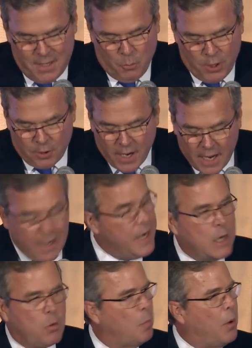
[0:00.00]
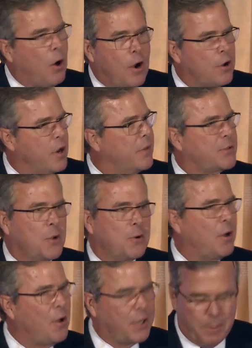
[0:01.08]
We are not an equal partner in the
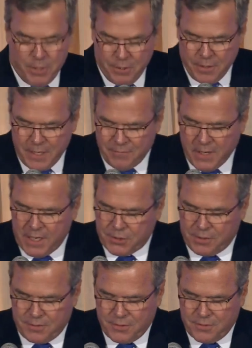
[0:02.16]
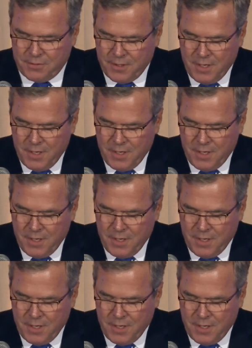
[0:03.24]
so-called community of nations.